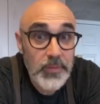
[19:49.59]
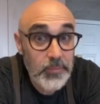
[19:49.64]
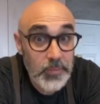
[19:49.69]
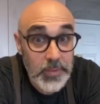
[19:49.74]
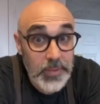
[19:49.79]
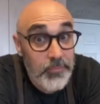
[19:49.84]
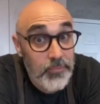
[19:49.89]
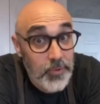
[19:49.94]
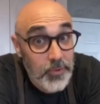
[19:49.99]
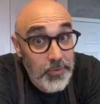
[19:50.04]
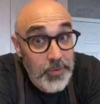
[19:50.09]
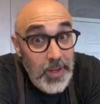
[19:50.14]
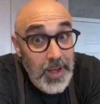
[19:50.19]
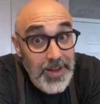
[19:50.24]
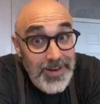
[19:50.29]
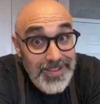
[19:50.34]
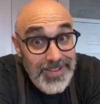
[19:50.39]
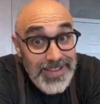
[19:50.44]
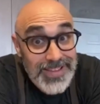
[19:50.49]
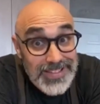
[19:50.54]
Believe it or
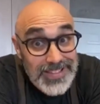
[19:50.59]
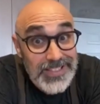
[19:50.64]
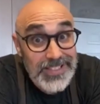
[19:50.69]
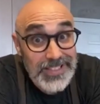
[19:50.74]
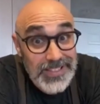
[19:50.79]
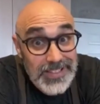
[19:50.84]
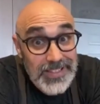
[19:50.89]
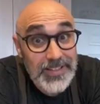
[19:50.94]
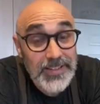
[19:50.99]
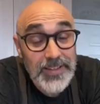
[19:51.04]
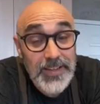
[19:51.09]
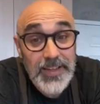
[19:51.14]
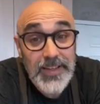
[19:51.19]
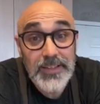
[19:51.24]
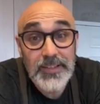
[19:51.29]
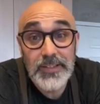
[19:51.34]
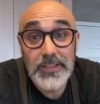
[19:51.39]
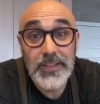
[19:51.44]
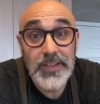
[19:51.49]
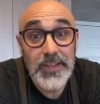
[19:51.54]
not,
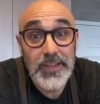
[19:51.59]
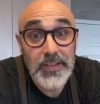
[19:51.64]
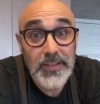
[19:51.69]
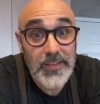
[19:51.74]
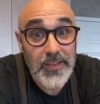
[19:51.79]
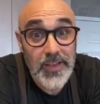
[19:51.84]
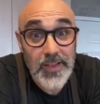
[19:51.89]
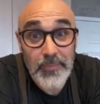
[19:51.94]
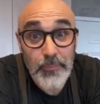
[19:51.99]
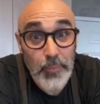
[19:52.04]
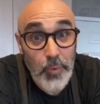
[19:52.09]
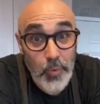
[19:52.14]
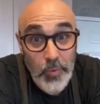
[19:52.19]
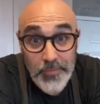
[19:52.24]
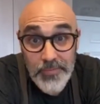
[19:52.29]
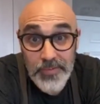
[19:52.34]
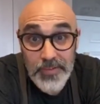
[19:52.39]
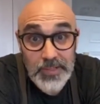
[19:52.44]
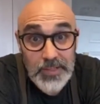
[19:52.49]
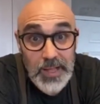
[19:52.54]
Italy
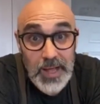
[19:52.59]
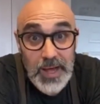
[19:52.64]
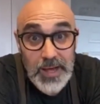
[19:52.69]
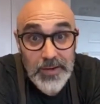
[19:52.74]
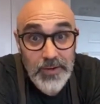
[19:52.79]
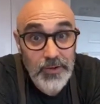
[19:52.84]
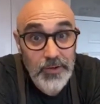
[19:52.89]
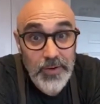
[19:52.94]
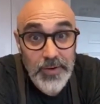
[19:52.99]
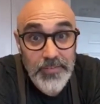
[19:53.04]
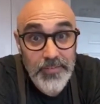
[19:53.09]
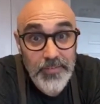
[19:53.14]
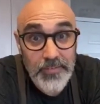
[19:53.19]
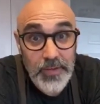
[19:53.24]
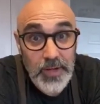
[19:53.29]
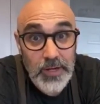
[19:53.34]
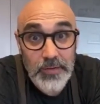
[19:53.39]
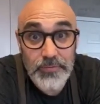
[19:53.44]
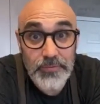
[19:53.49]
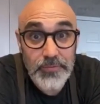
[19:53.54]
imports a lot of great stuff.